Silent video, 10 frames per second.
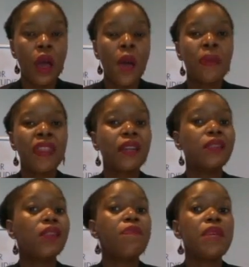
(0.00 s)
But that
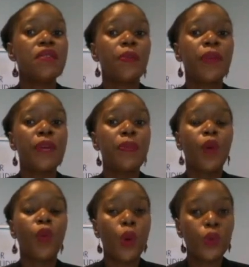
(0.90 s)
doesn't mean that
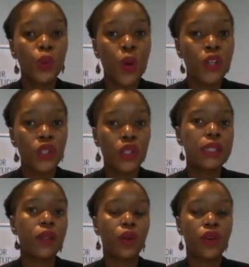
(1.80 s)
people won't want to
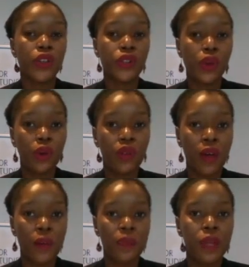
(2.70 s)
still cross
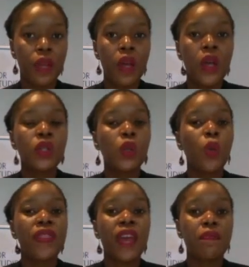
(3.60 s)
over. So
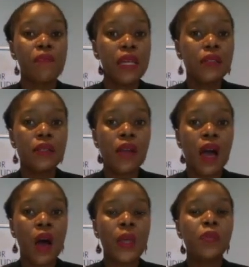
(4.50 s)
what that means
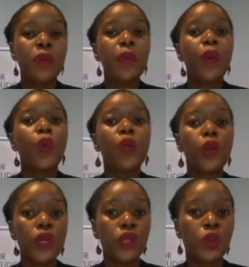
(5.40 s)
now is people
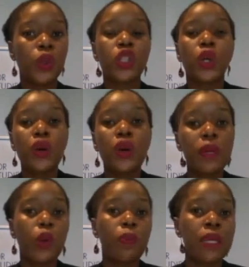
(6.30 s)
will resort to
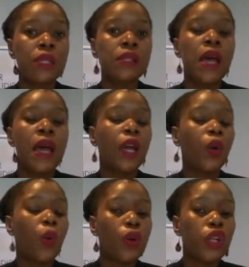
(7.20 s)
criminal means
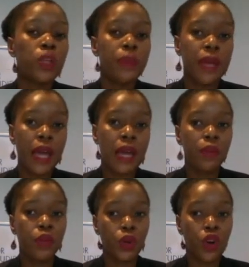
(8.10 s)
in order to be able
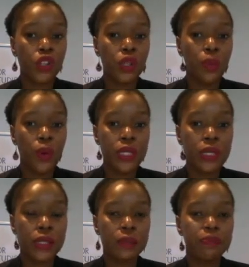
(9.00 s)
to cross the borders.